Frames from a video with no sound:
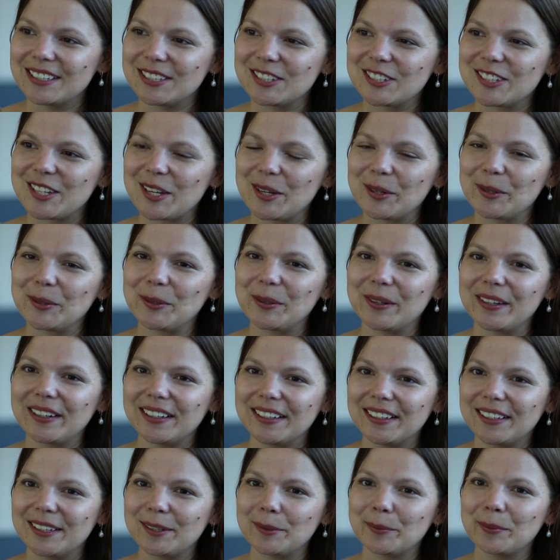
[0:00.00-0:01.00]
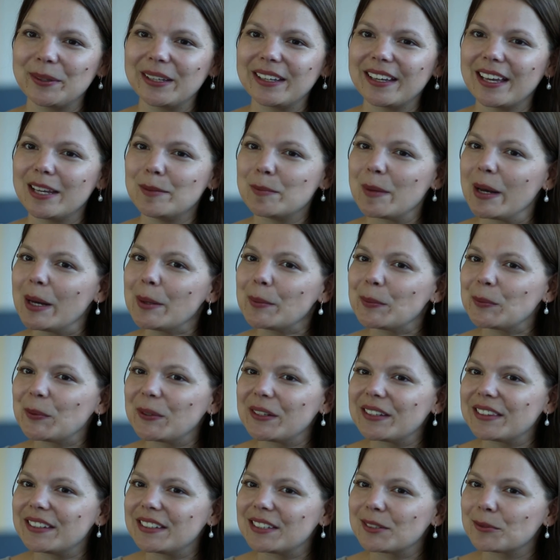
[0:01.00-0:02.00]
so we came up
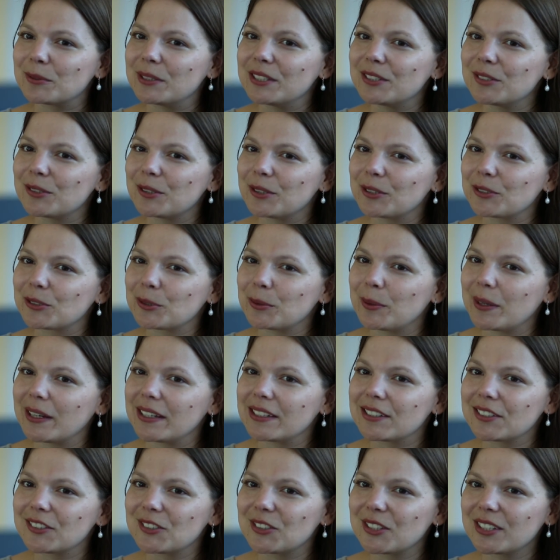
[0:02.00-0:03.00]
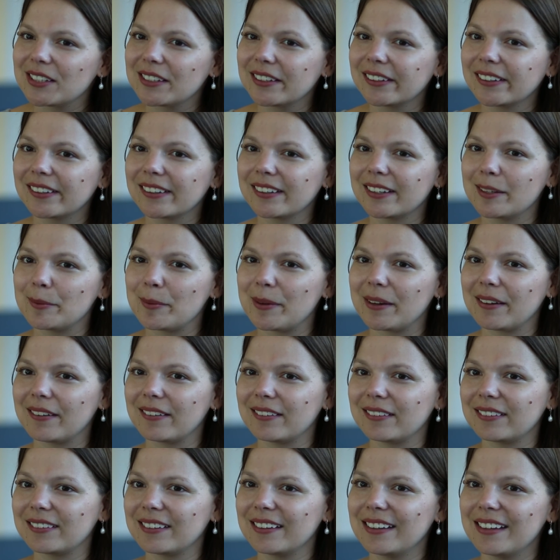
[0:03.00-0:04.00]
with this research question
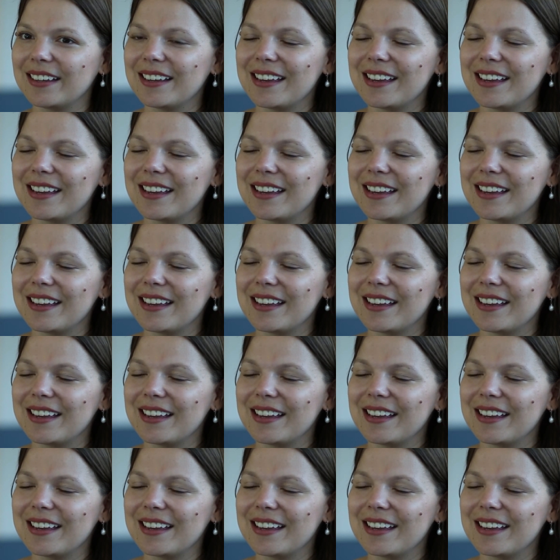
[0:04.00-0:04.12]
about